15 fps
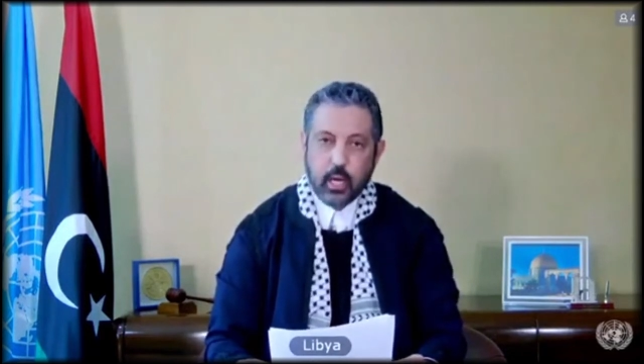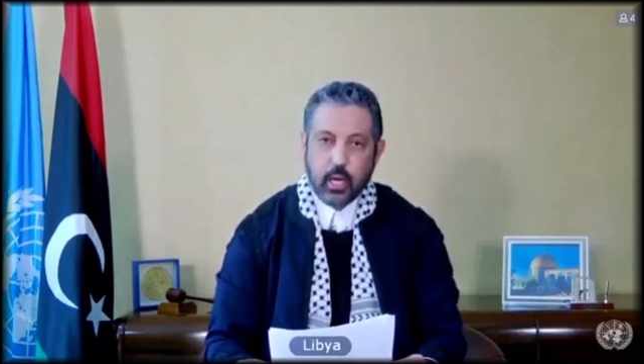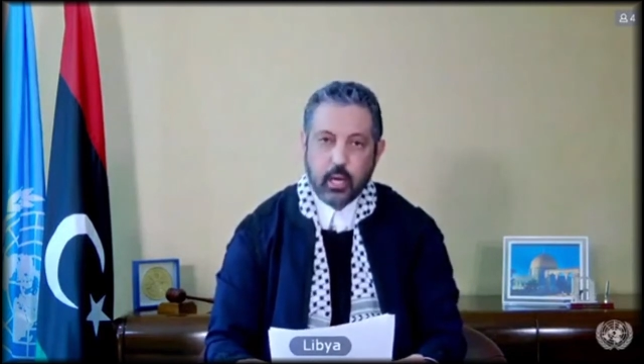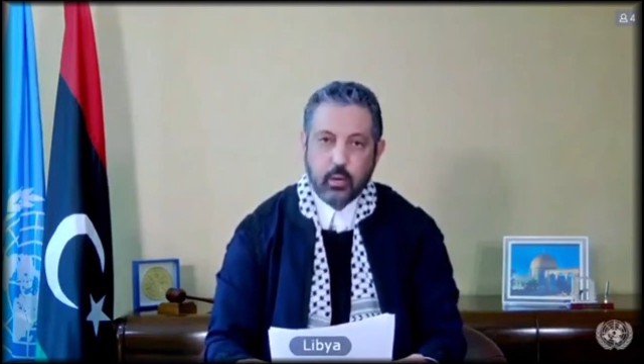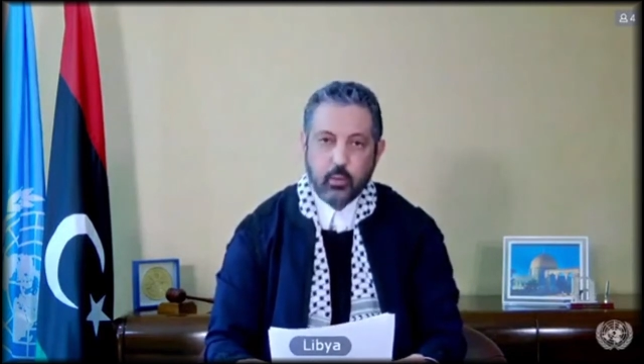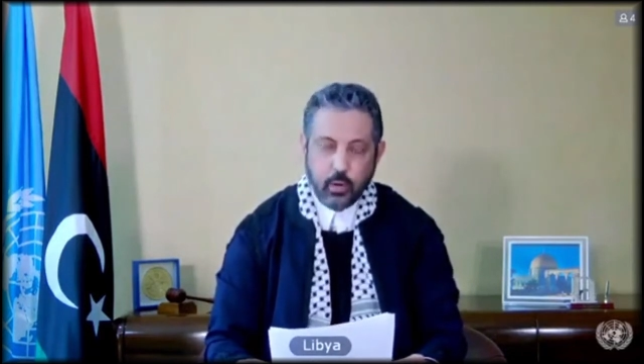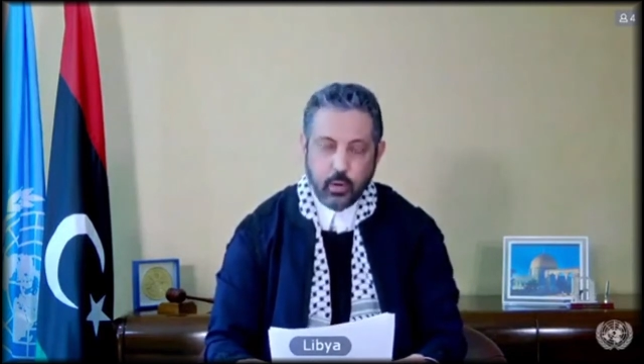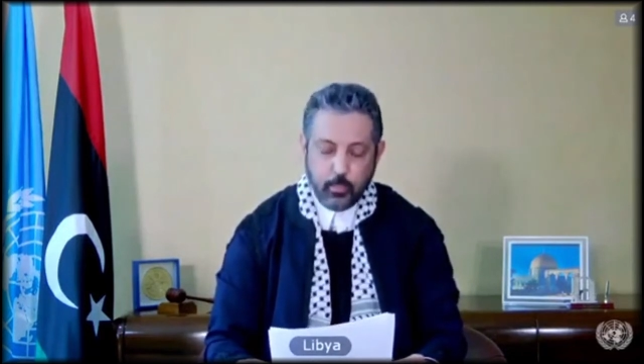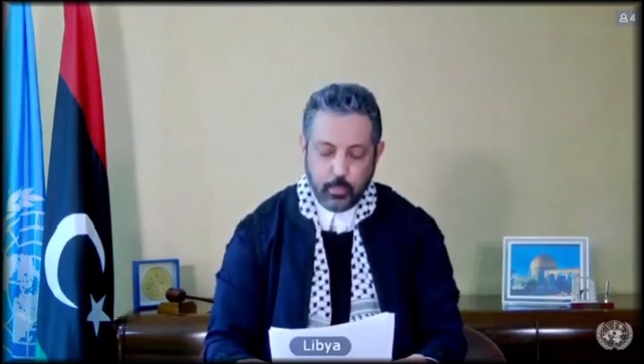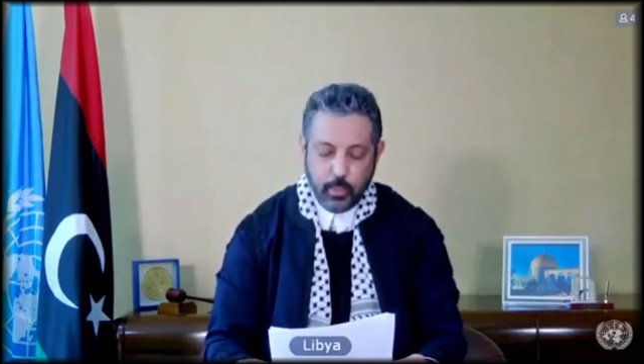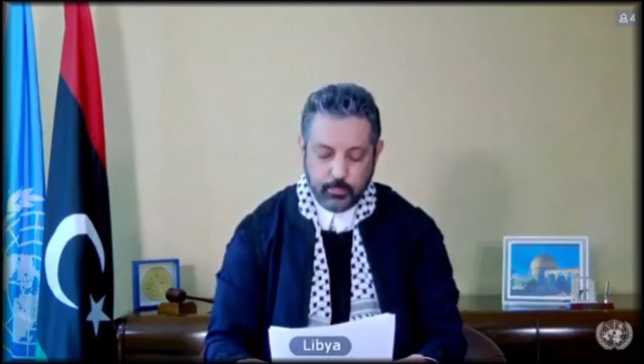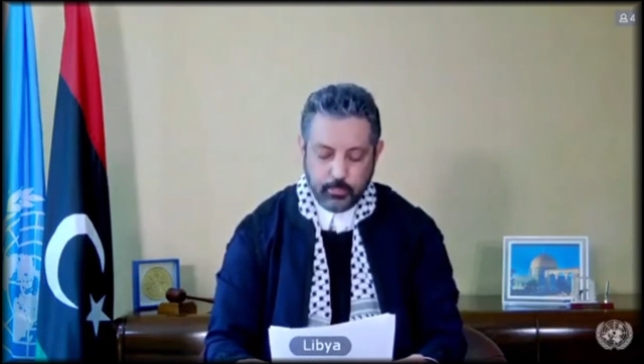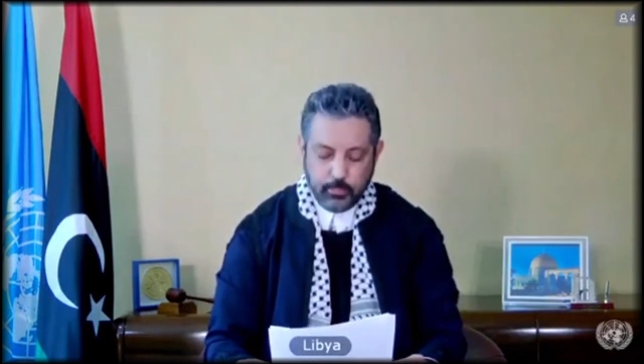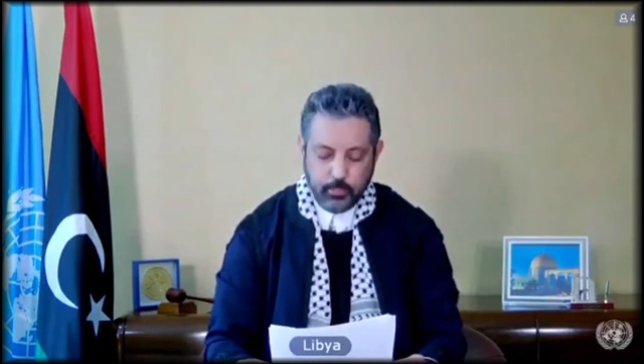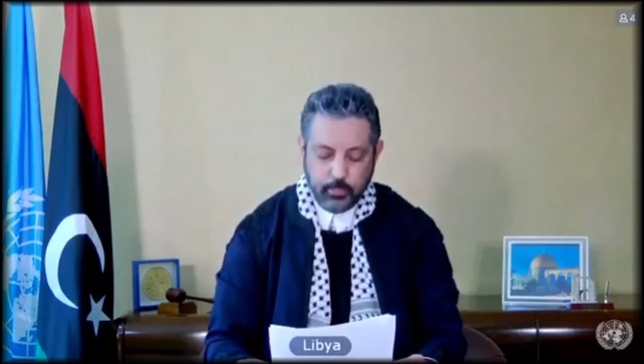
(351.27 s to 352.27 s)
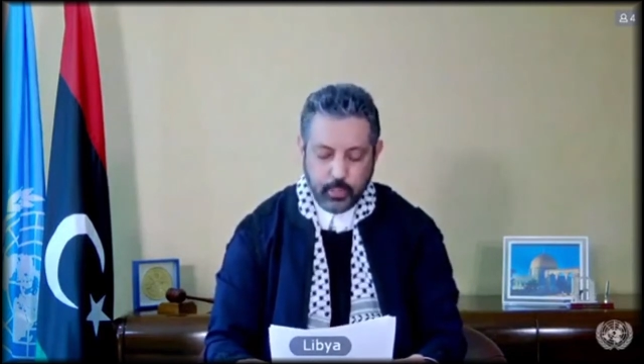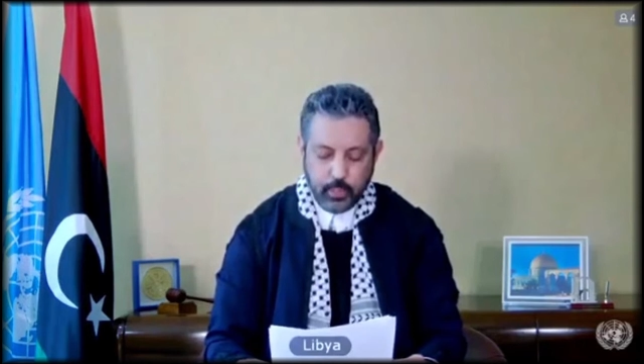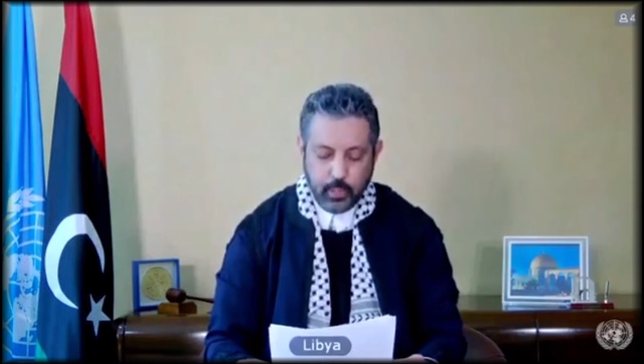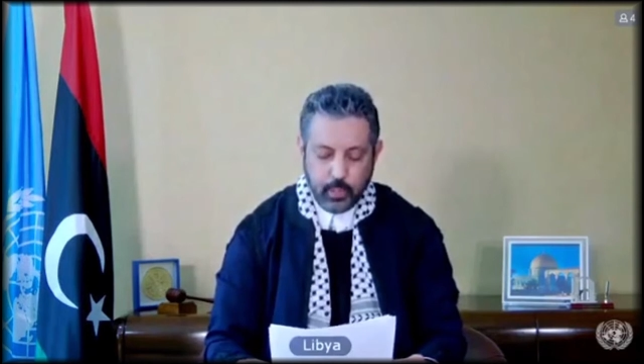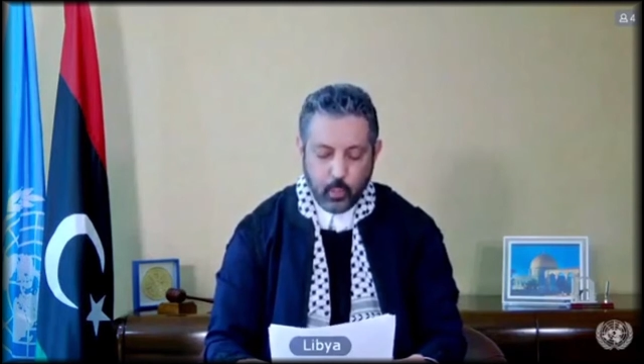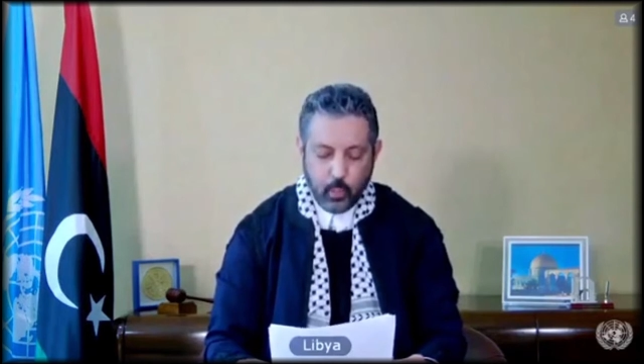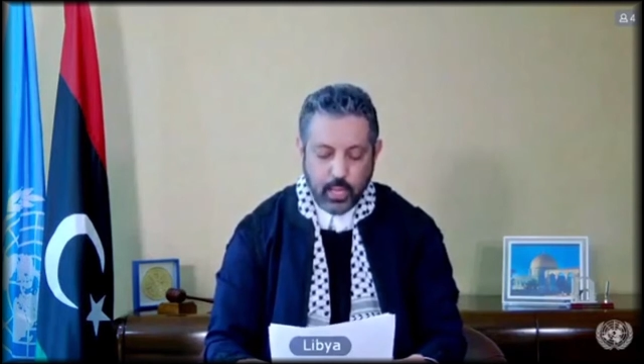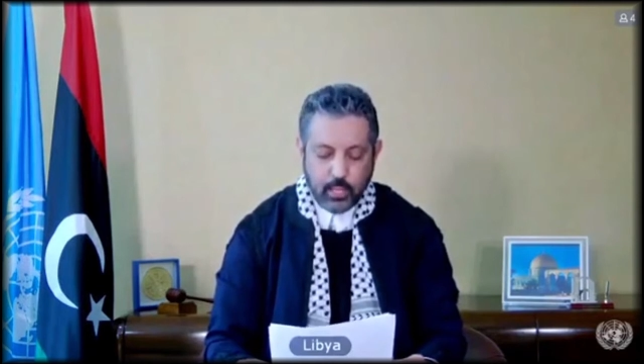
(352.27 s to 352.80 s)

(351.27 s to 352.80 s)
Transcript: prosecute those